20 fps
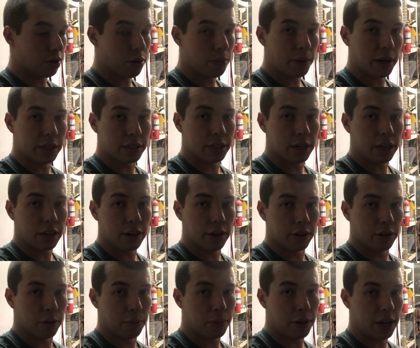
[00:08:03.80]
go buy a tech
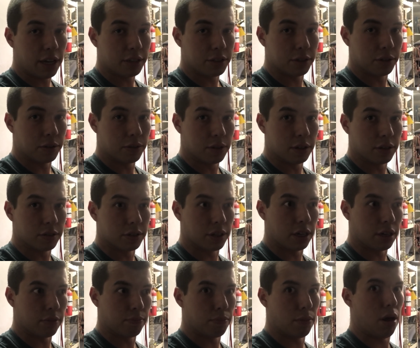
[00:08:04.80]
card and I'll pass you. And I was
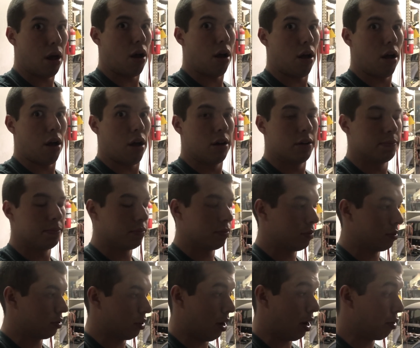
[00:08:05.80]
like,
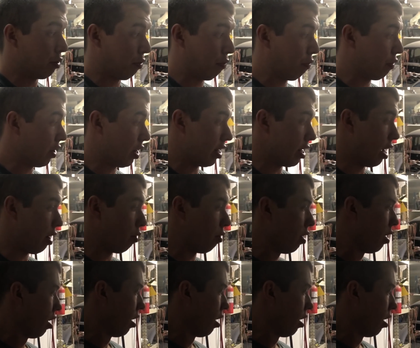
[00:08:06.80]
so I was freaking out.